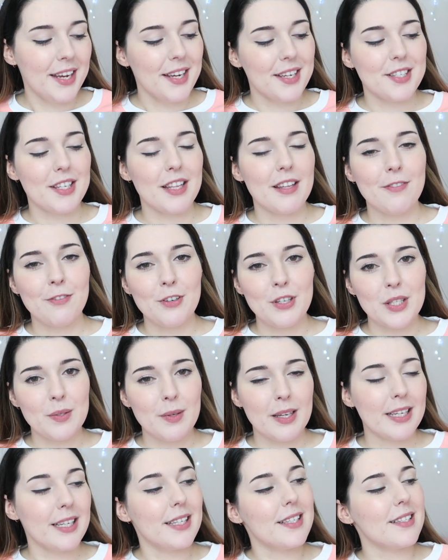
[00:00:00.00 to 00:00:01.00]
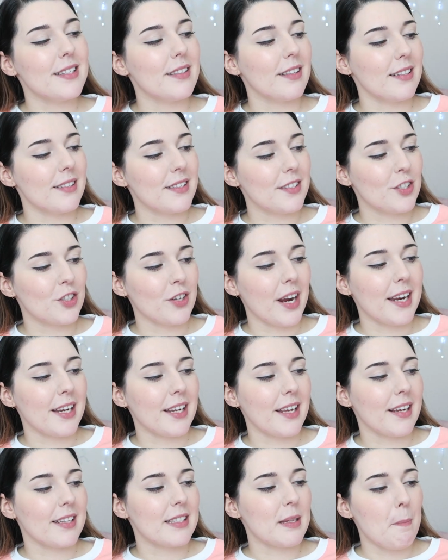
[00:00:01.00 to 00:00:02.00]
So the first one is the
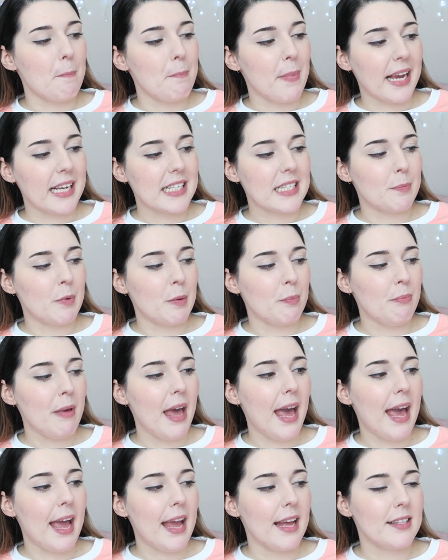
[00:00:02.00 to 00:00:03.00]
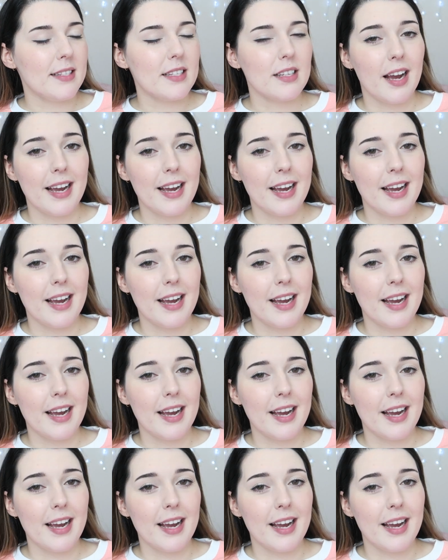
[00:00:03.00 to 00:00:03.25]
Stridex Maximum Pads.